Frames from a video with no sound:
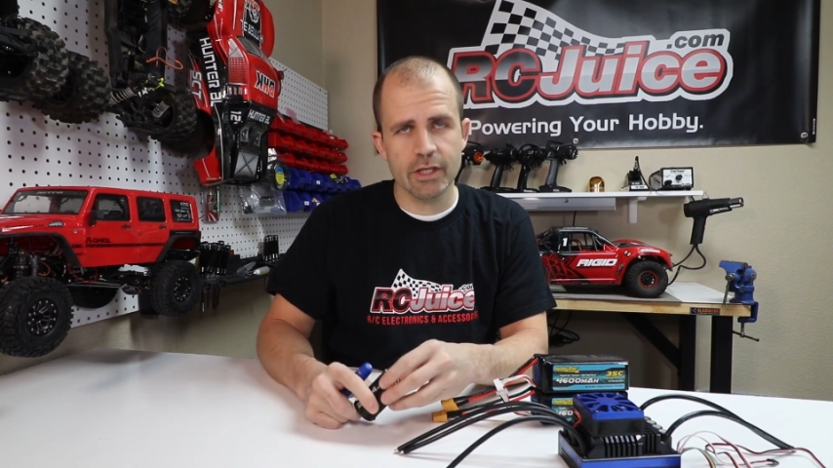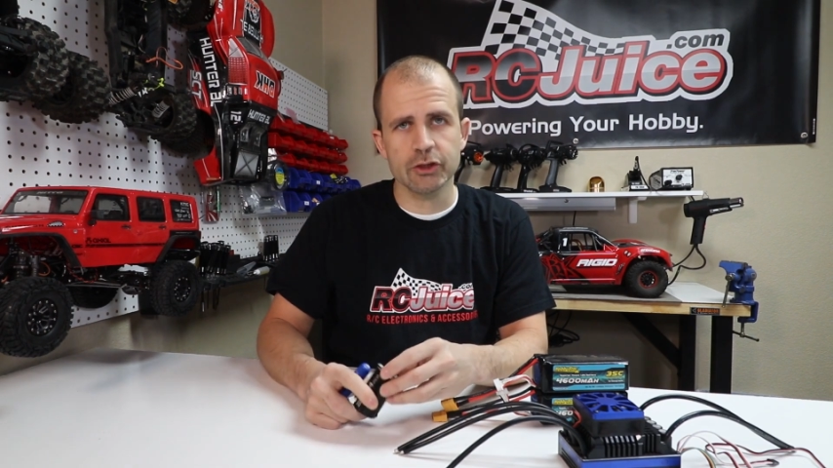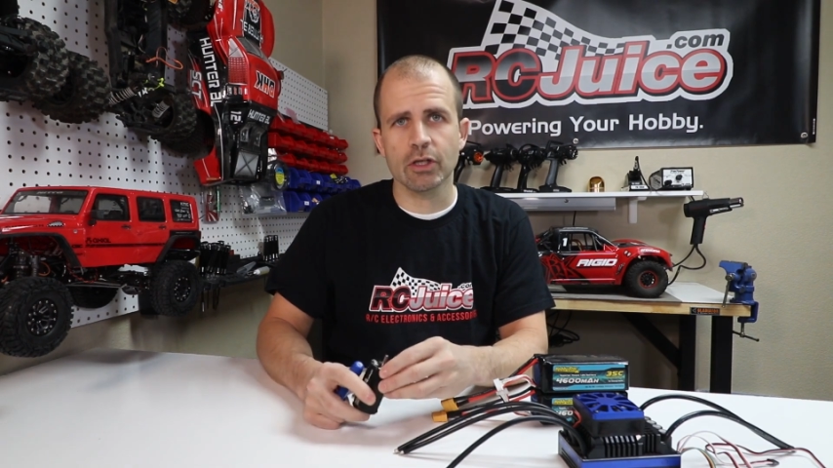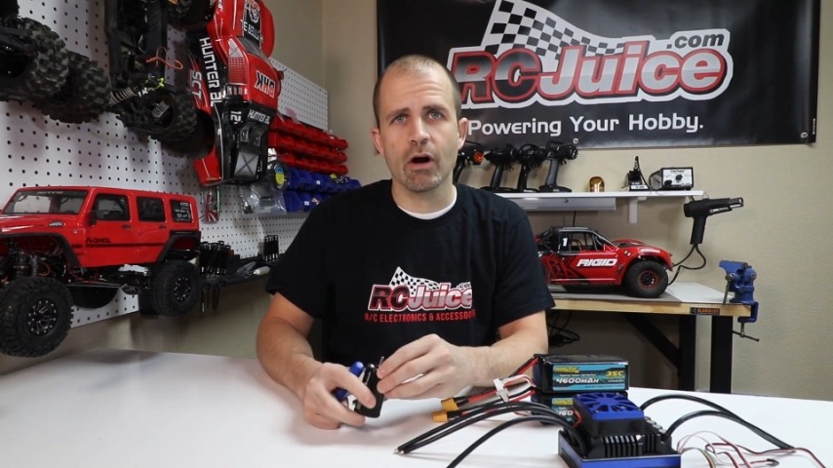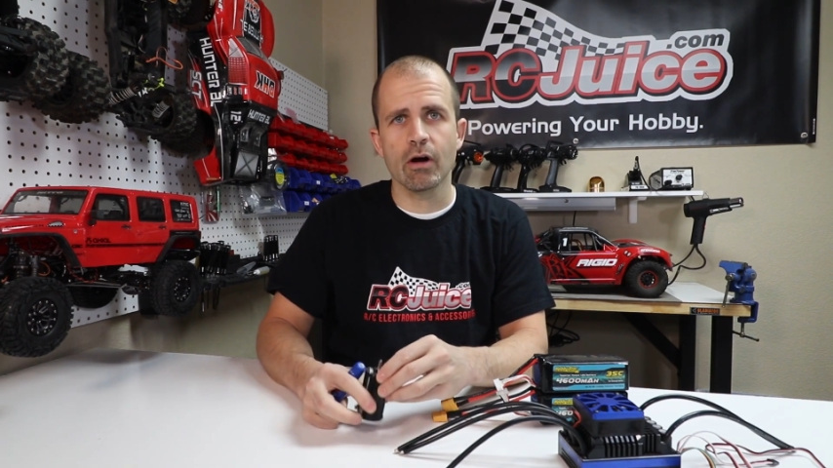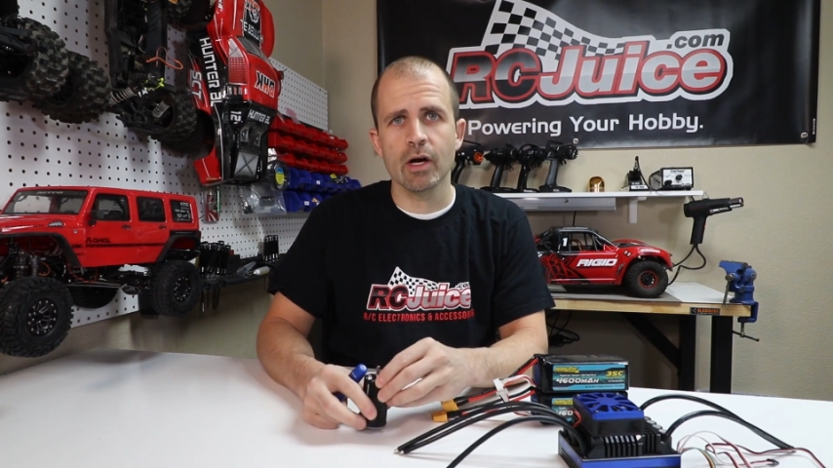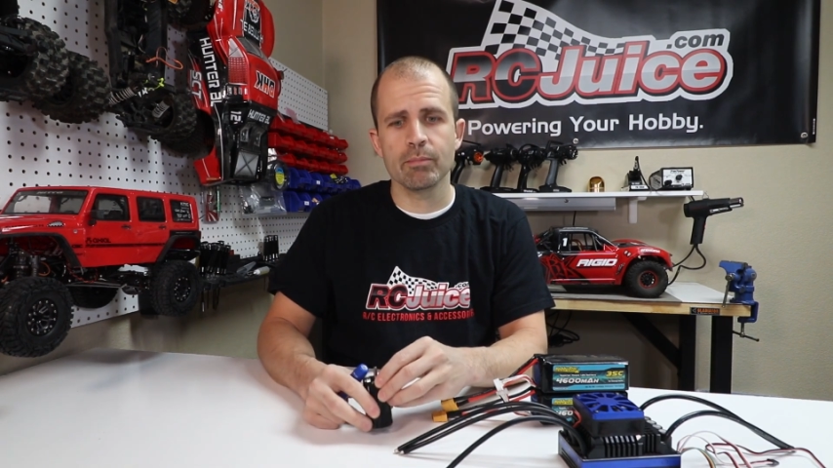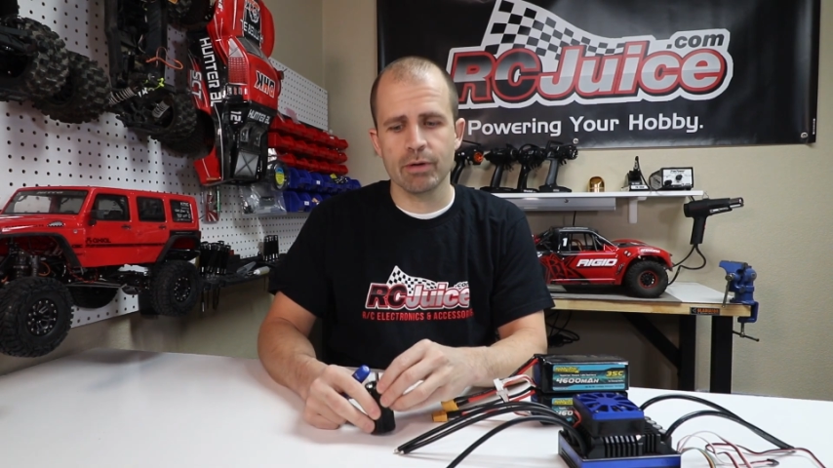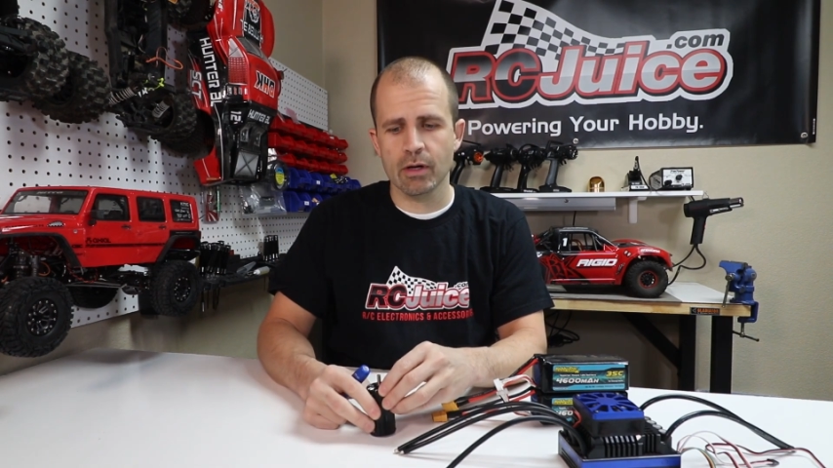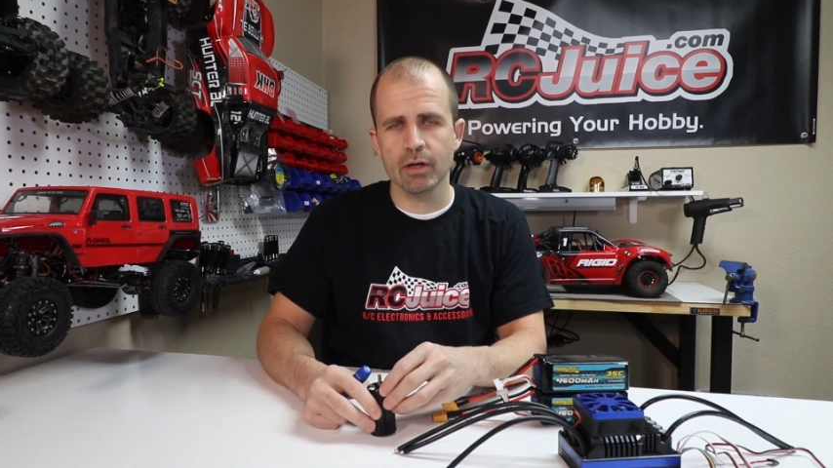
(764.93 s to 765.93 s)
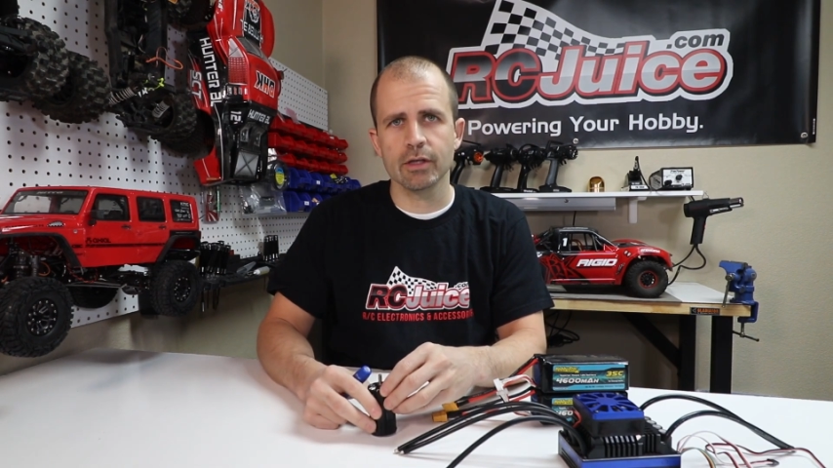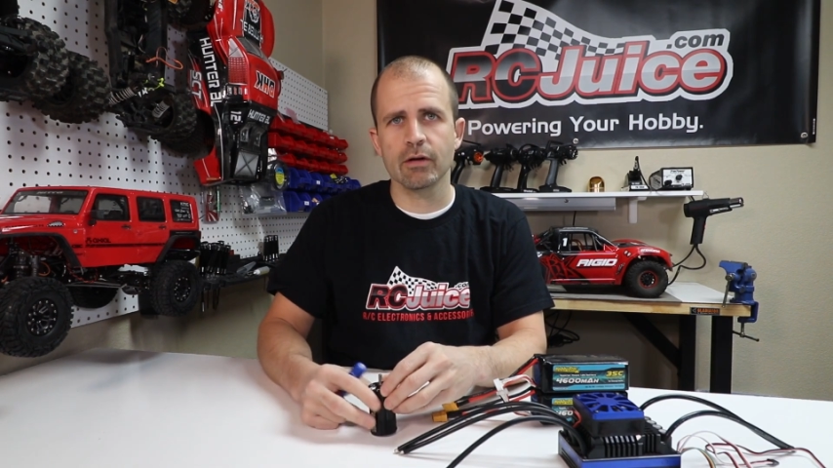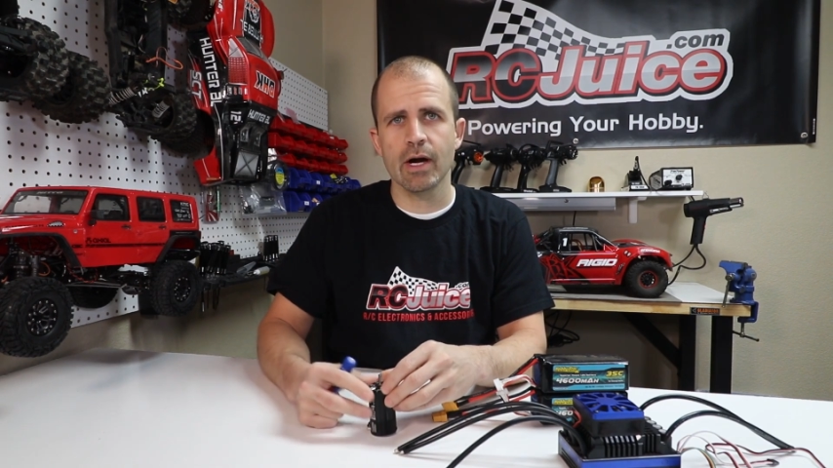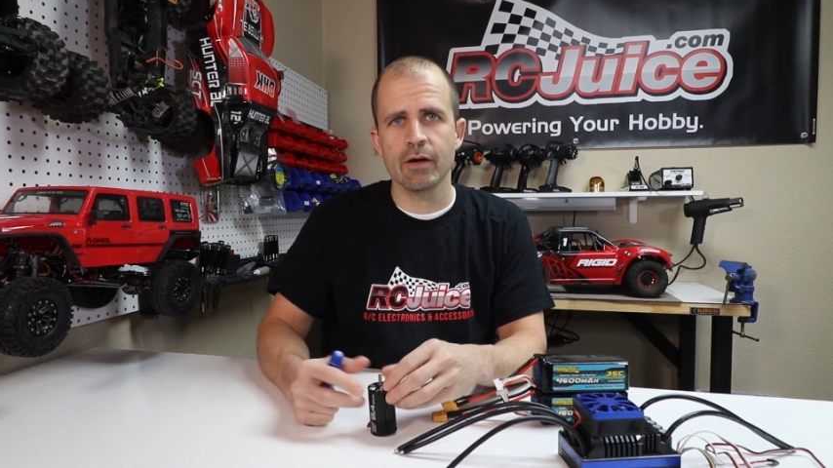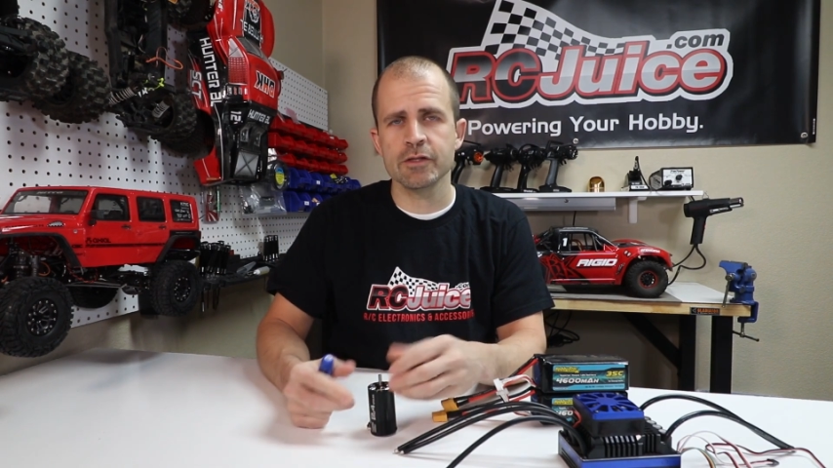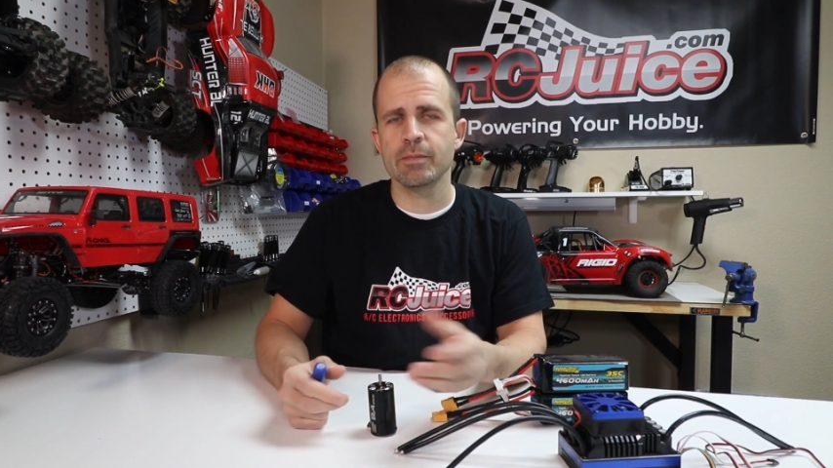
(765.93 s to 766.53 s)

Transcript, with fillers: set your car up, put it on the ground.